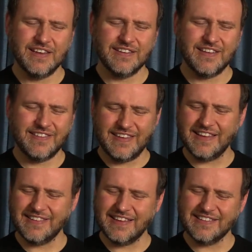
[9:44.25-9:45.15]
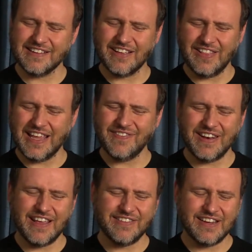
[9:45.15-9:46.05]
to seize it, to claim
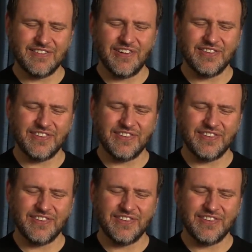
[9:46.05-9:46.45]
it as your own,